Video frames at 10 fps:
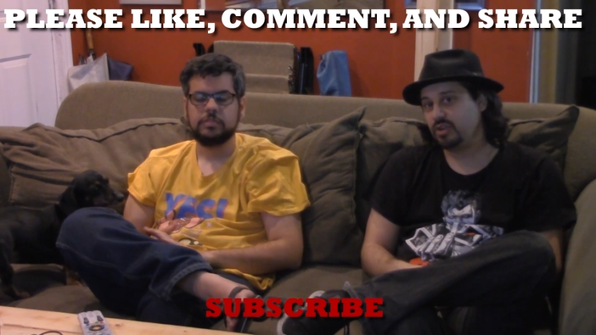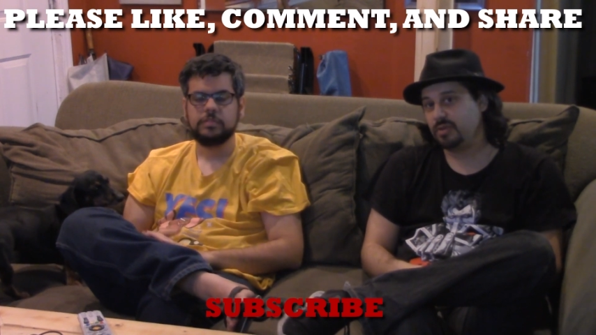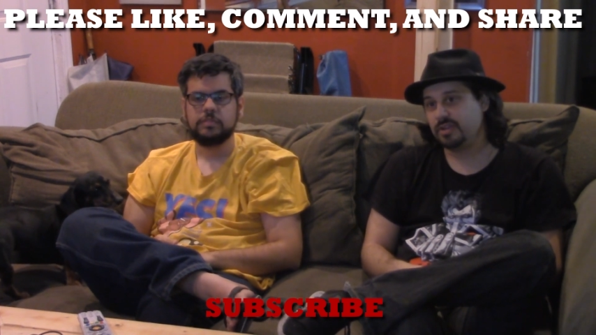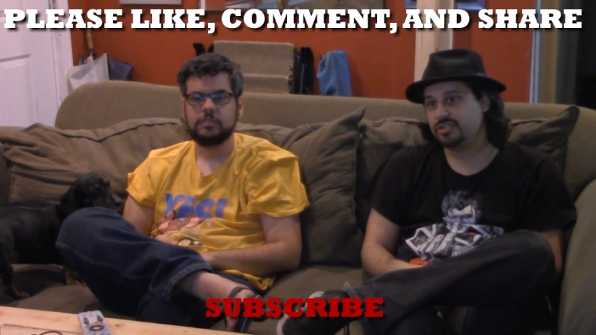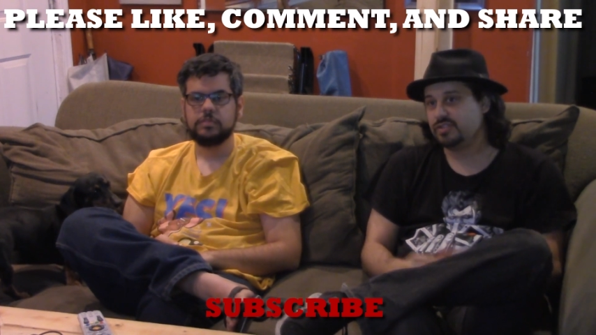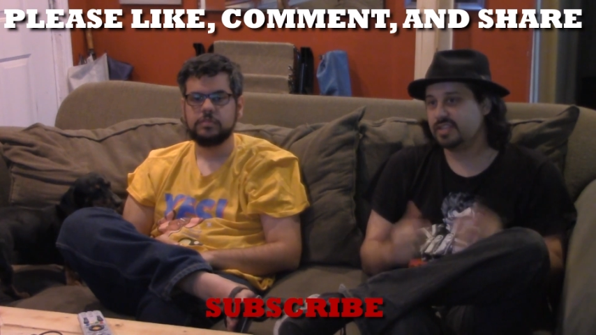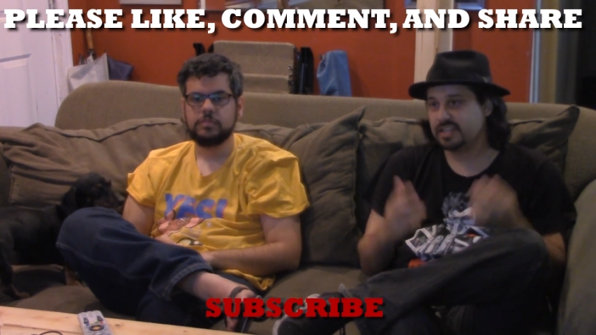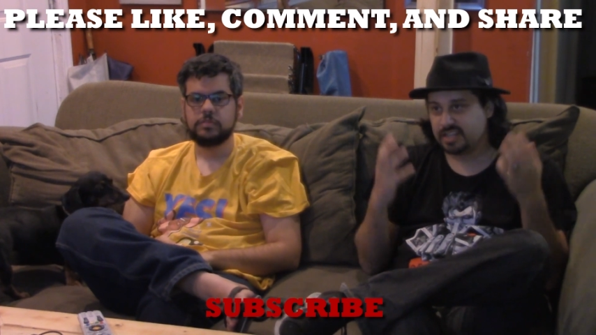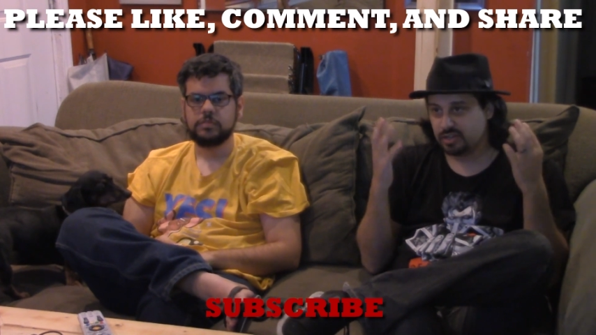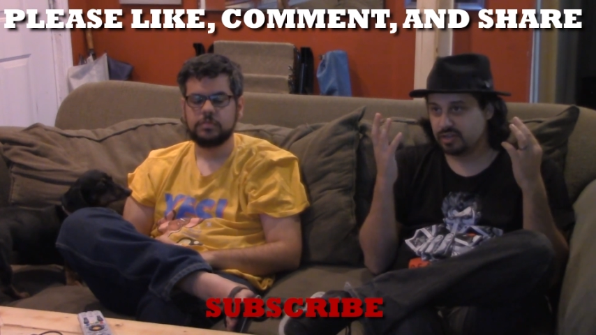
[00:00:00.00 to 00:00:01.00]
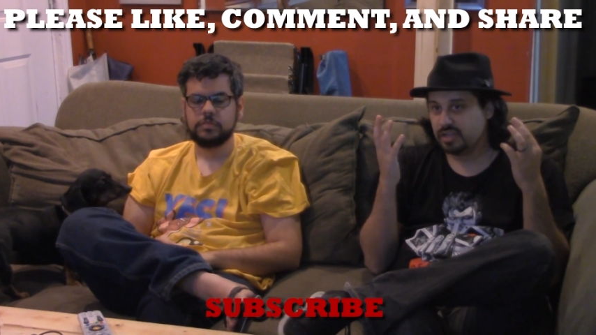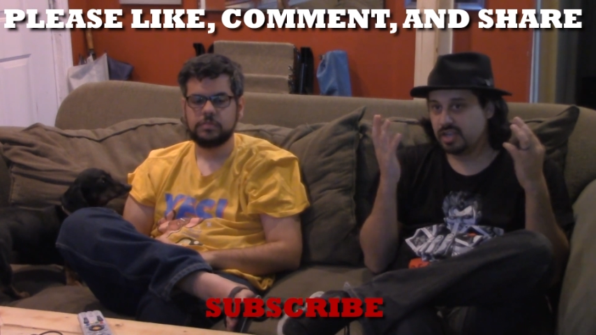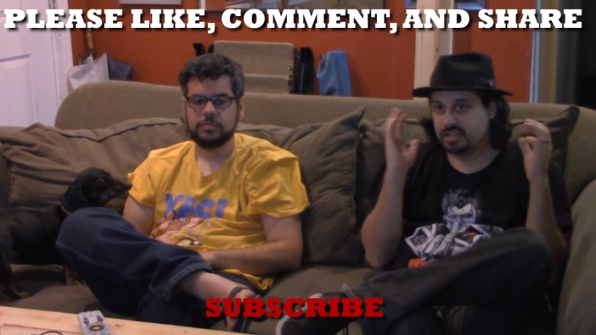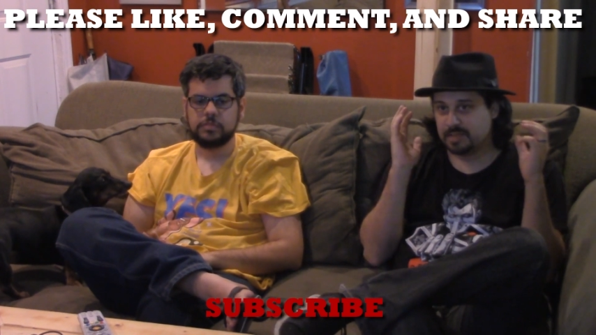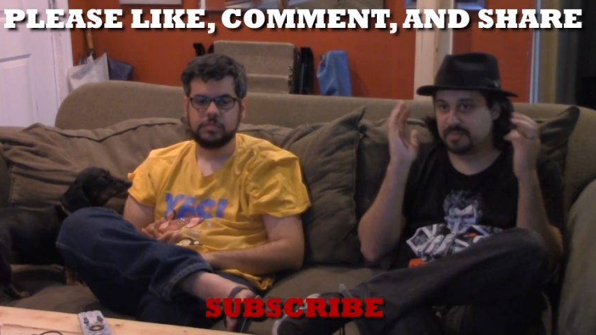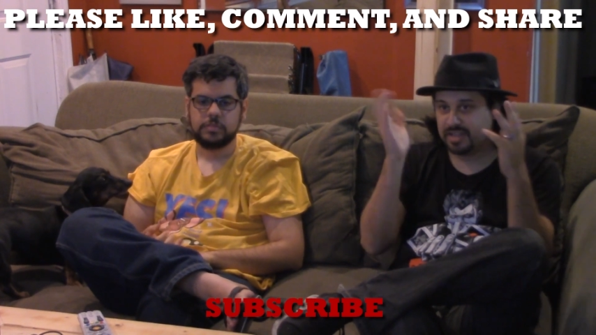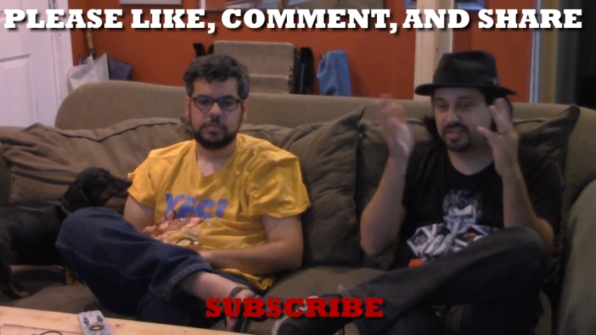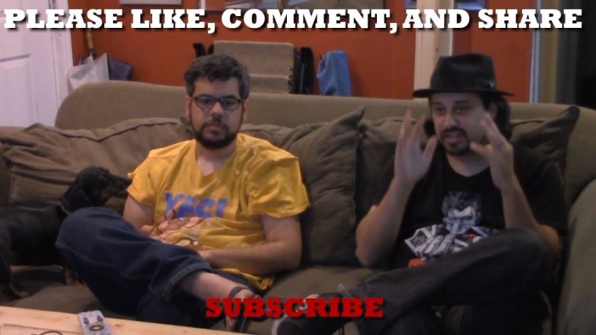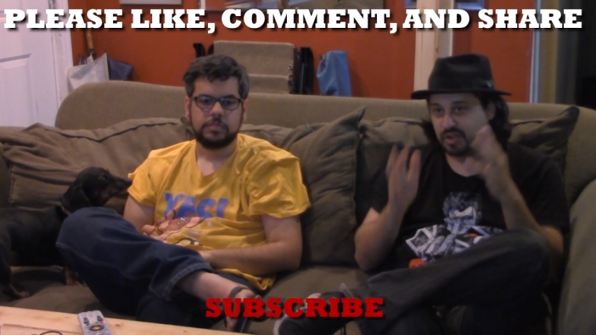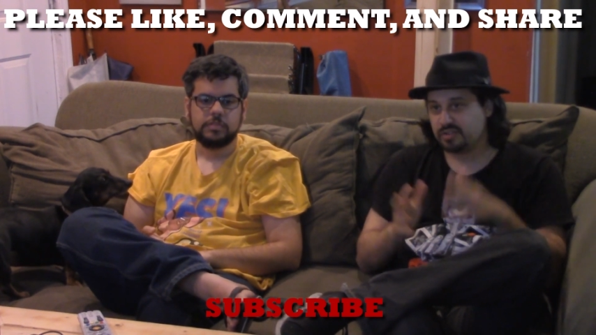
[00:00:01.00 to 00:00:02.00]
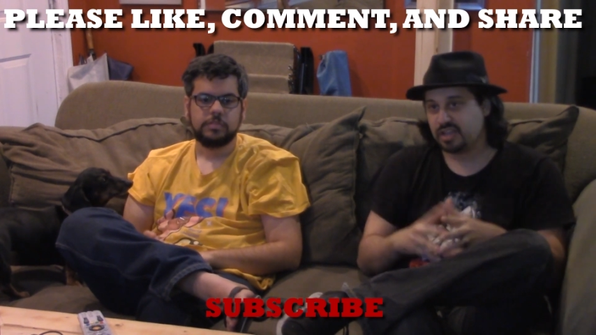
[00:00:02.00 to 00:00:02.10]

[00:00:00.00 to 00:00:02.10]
Speaker 1: Pretty much, you think they picked, you know,